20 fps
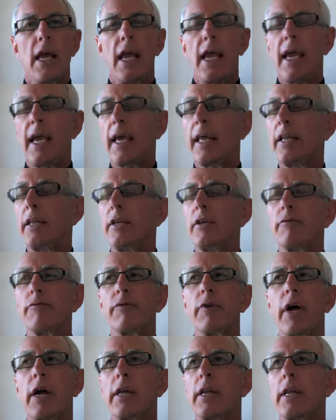and you
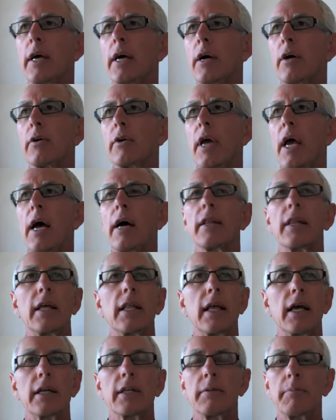find out how they
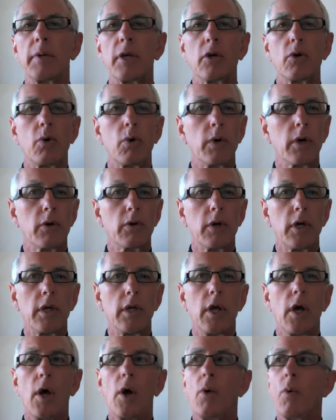like to be queried,
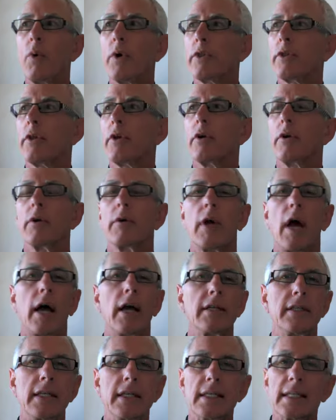what their
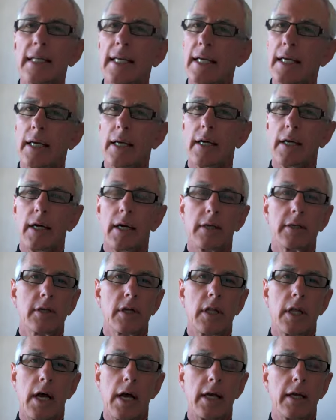ideal
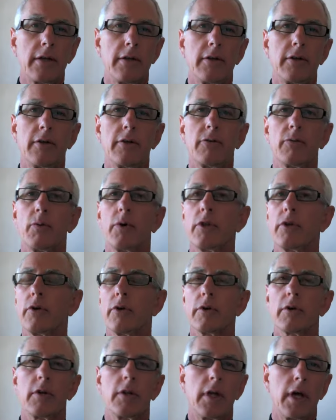client is, what their
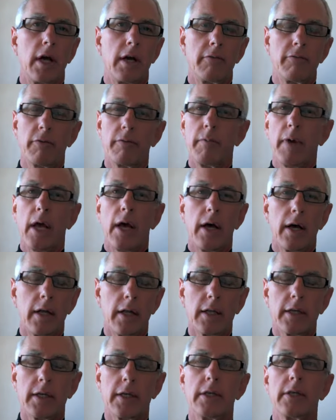client from
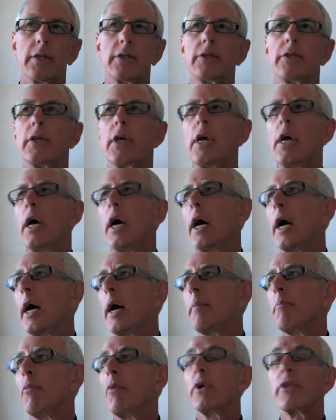hell is,
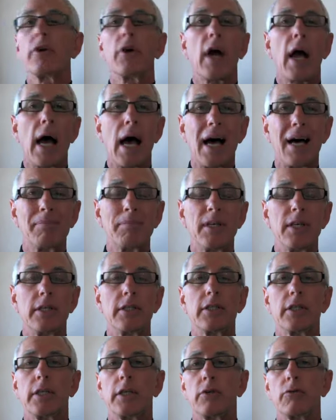what their
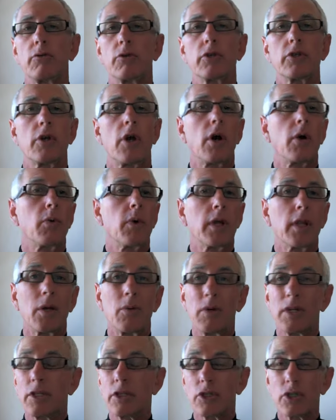hobbies and interests are, where they
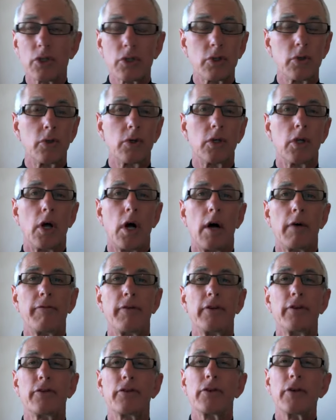went to school
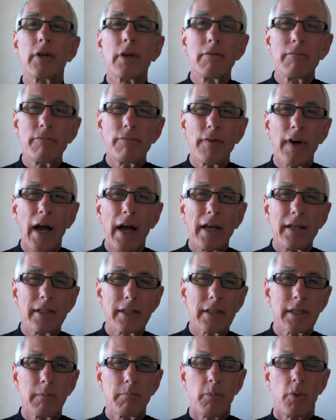often, so you can find
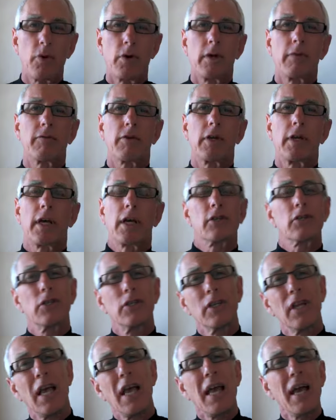some point of connection
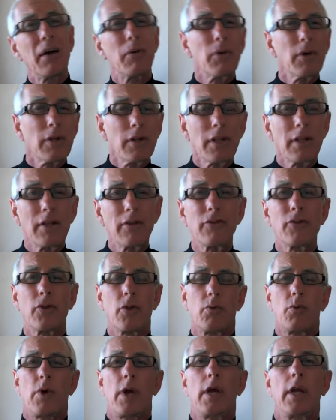and whether this is
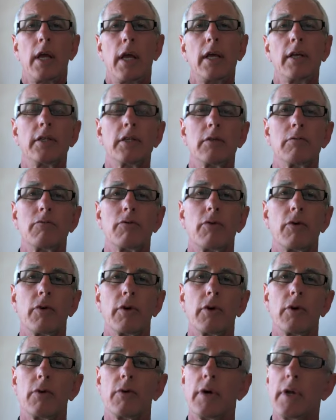the right agent for
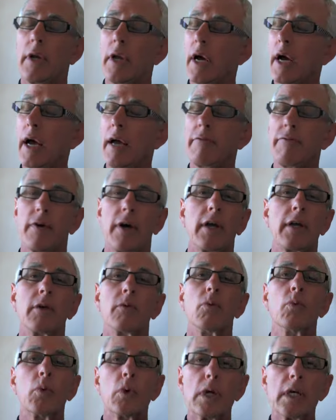you. And I find it
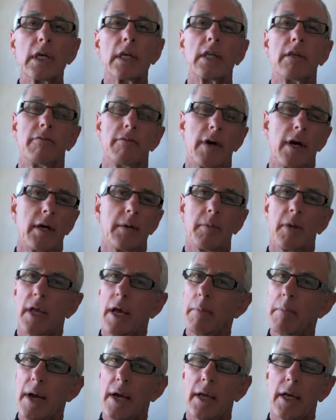really valuable.
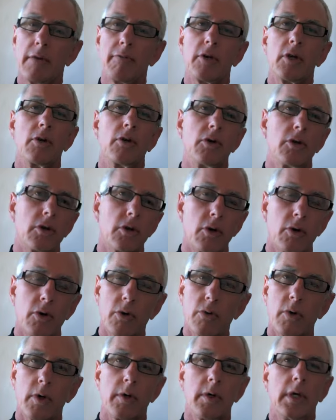I buy it every year. You can go
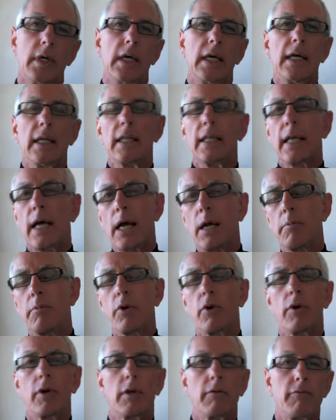to a
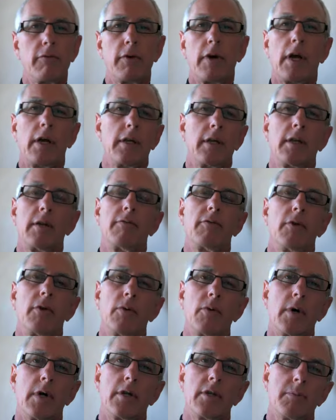library and find it if you
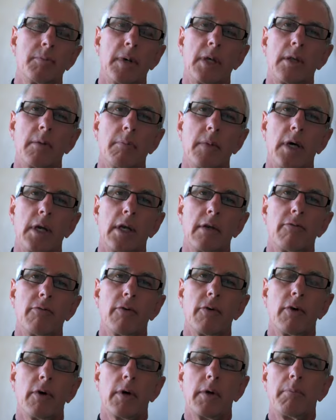don't want to spend the money
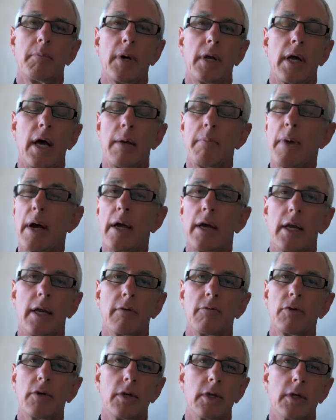for it, but I buy it
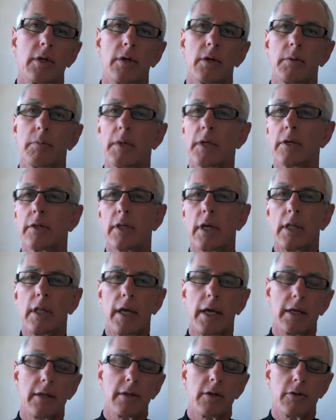every year because I
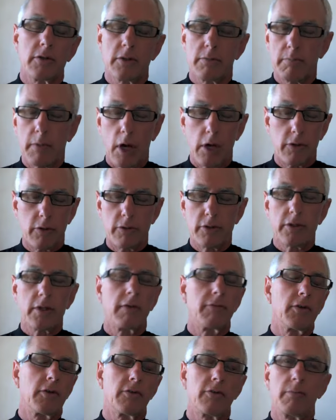like, there's other
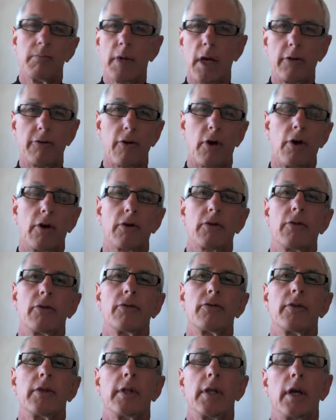stuff, there's some nice
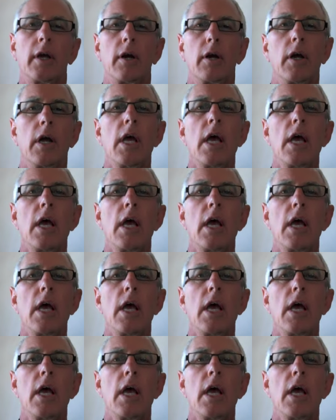articles in there,